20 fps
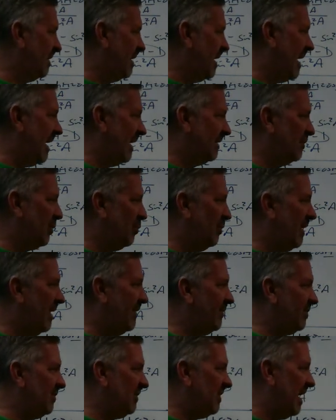I don't
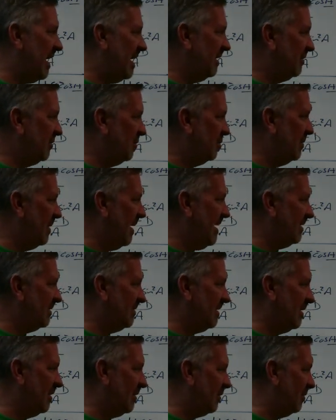have a sine 2x
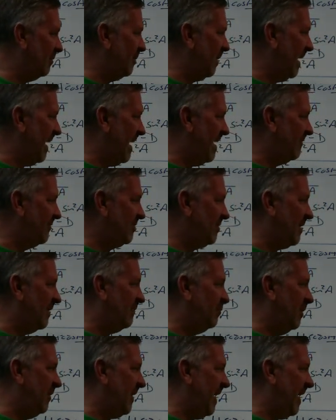here, but I have stuff with